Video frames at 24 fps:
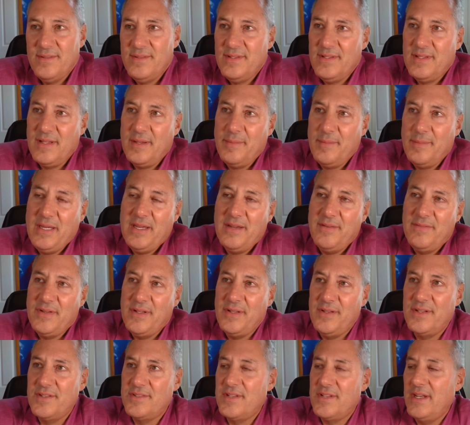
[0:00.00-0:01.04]
Let me give
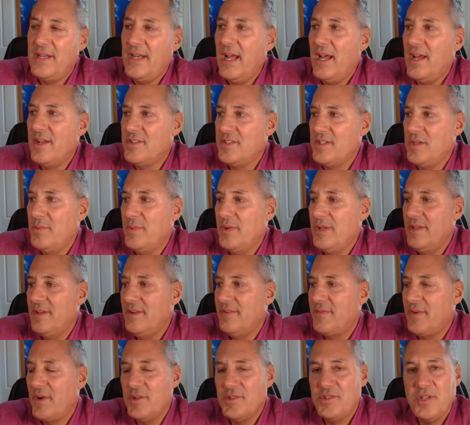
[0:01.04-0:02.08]
you this analogy. When the
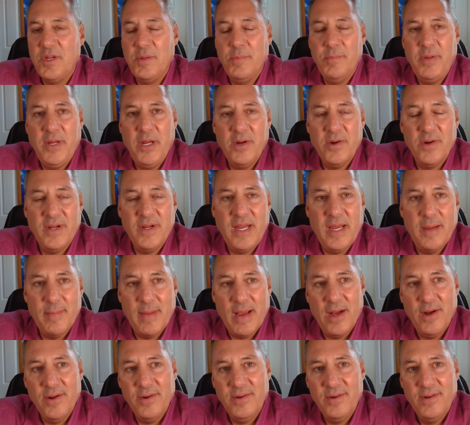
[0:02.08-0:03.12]
first computer came
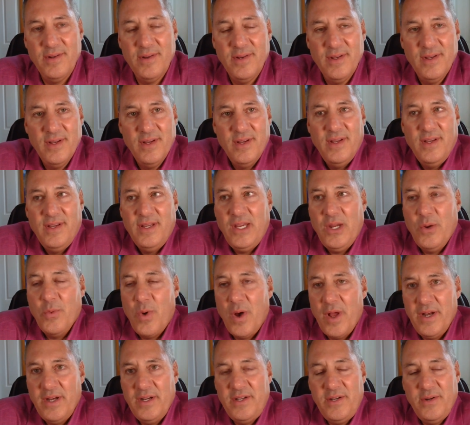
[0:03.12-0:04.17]
out, you
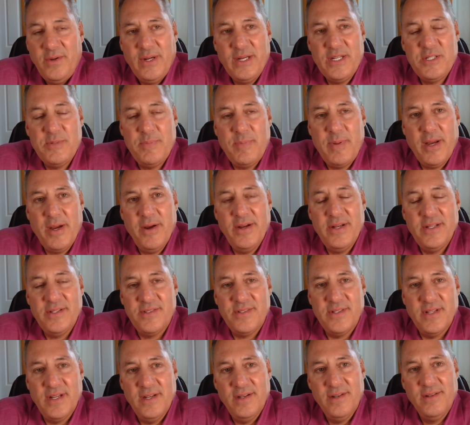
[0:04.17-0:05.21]
wanted to
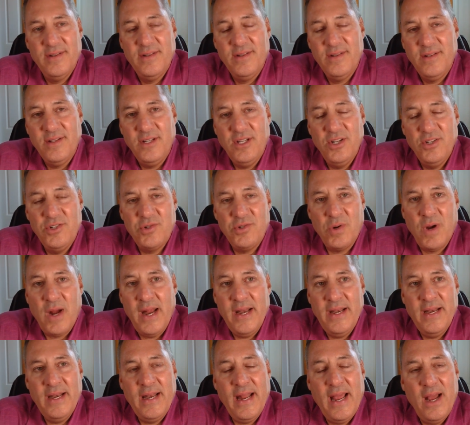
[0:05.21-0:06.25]
experience it. You
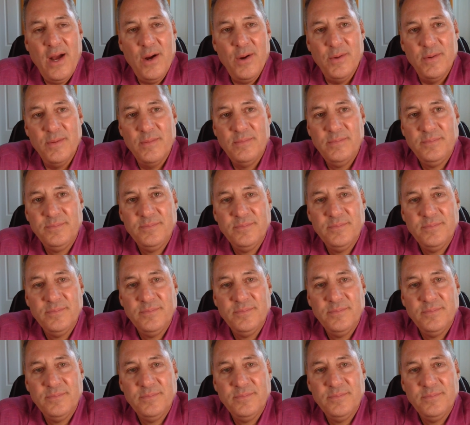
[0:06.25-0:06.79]
tried it out.